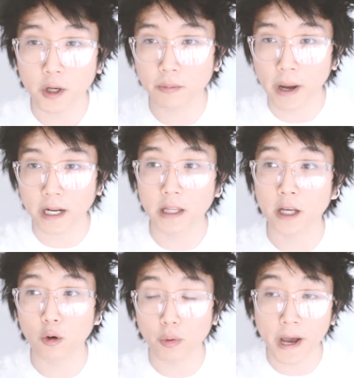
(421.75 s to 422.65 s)
be grammatically
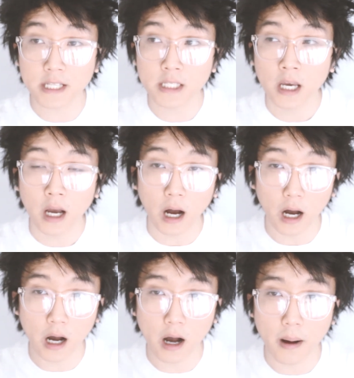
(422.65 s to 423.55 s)
correct,
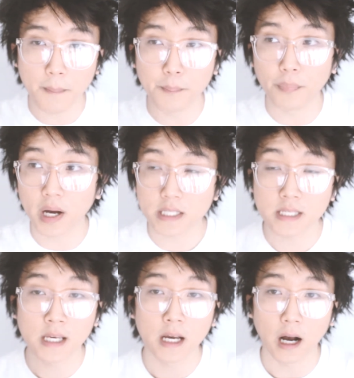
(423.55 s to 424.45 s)
but